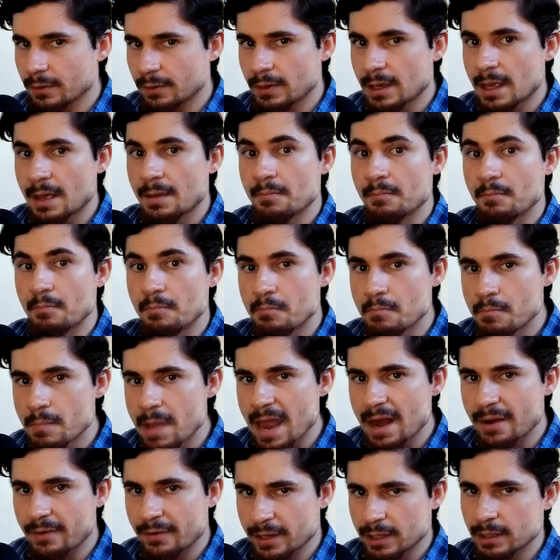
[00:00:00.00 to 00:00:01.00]

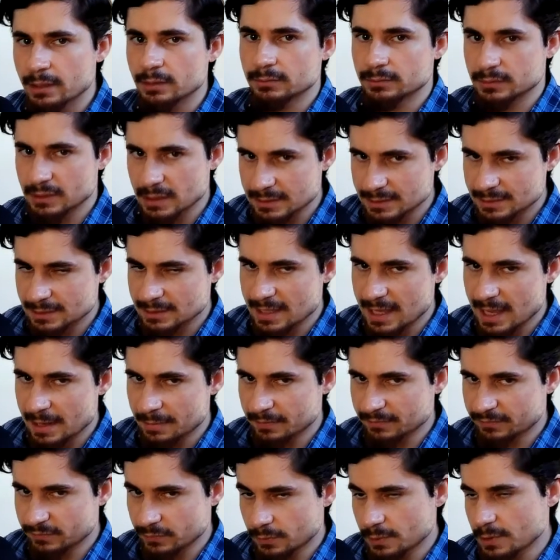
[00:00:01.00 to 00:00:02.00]
Mary, that's the name of the
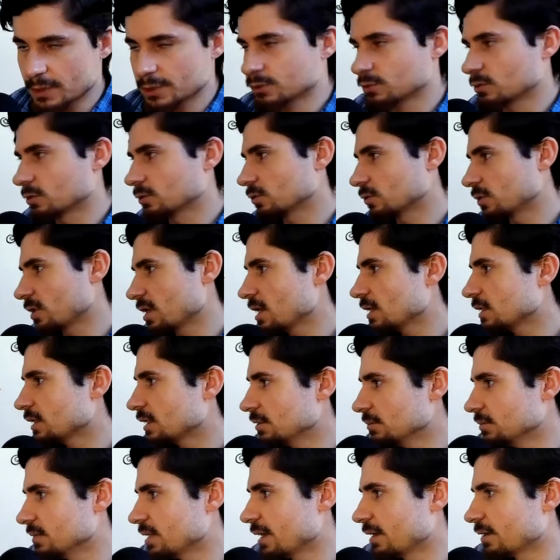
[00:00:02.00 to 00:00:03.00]
restaurant, okay? Keep
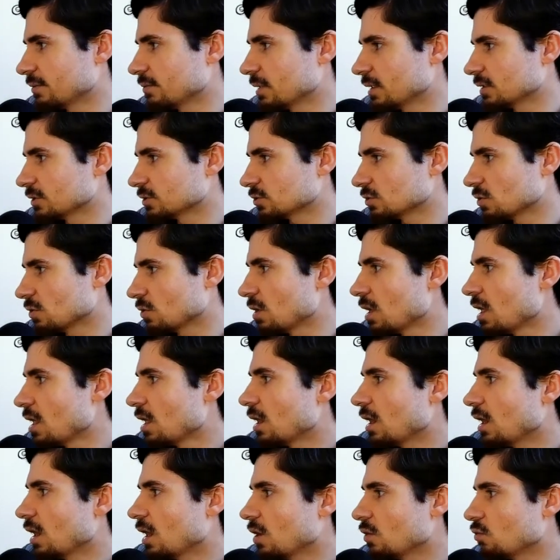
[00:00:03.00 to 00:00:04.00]
that in mind. So
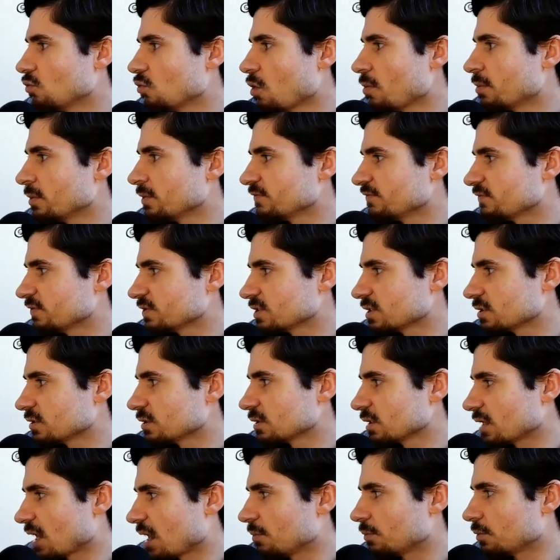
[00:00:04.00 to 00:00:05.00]
a woman visited
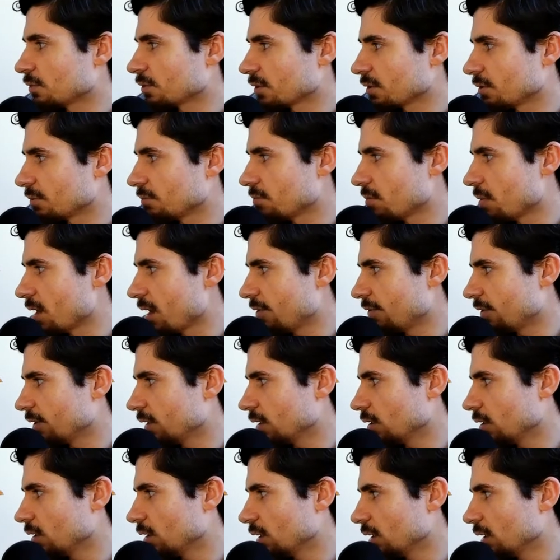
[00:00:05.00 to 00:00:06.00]
Hamburger Mary
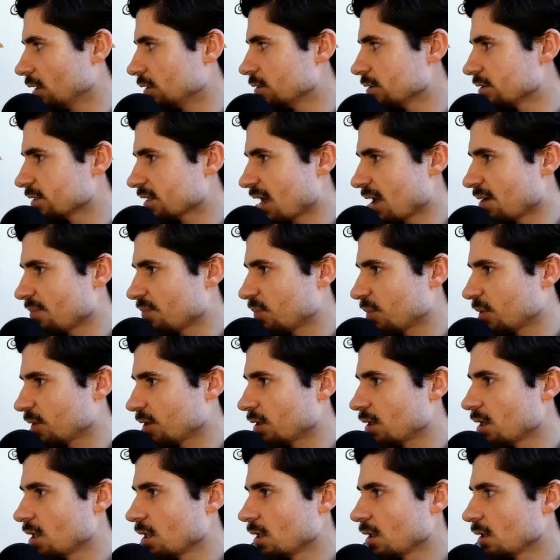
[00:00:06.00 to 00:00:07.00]
in Tampa,
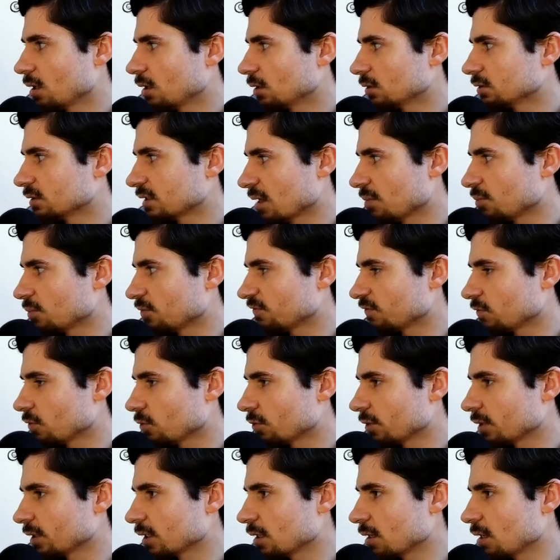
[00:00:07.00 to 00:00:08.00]

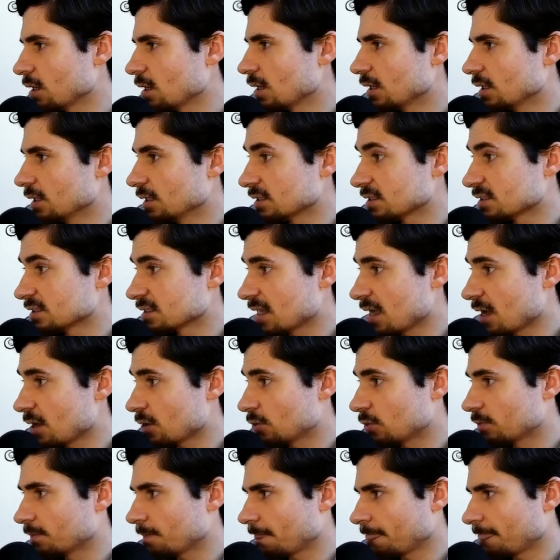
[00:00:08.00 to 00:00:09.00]
Florida, is now
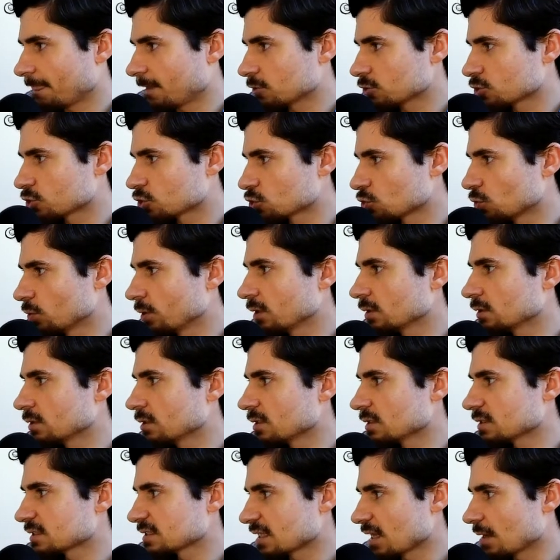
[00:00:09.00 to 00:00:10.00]
suing the
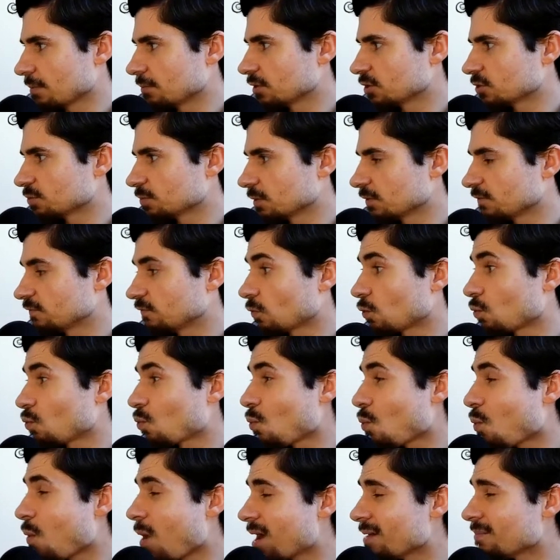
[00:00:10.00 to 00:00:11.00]
establishment for
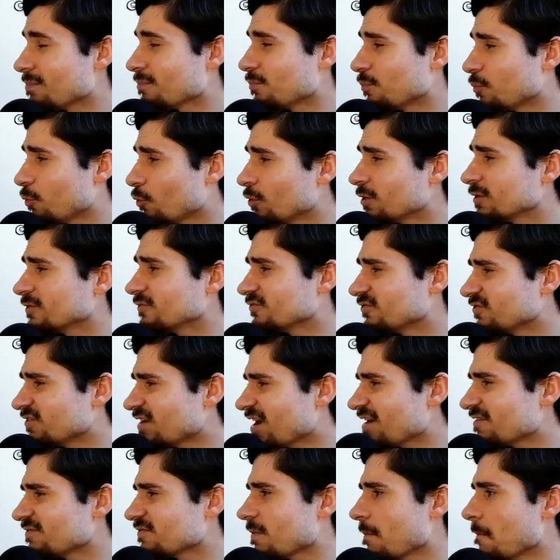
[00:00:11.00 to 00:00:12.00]

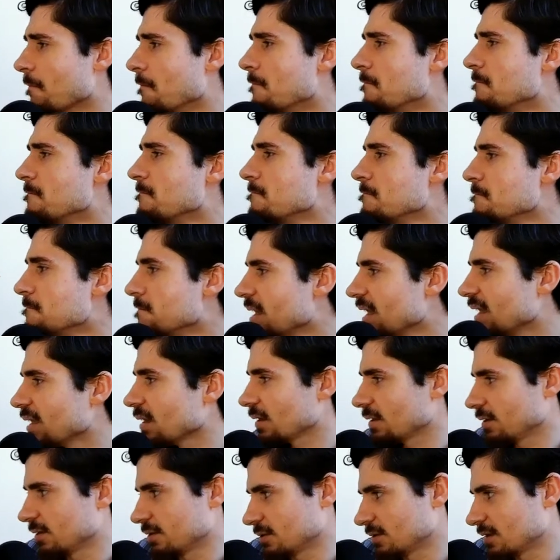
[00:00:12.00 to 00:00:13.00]
1.5
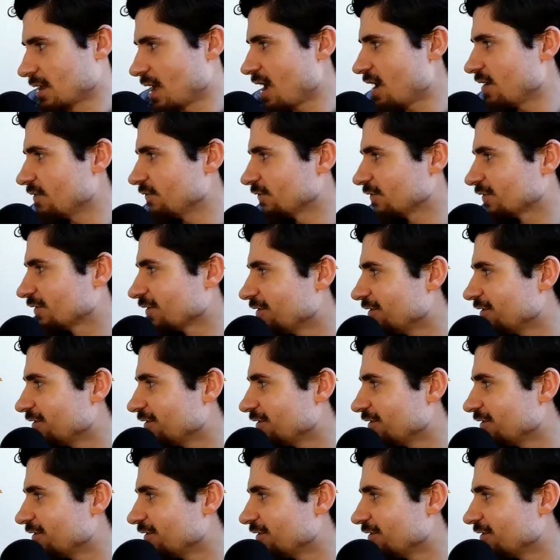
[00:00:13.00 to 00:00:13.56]
million after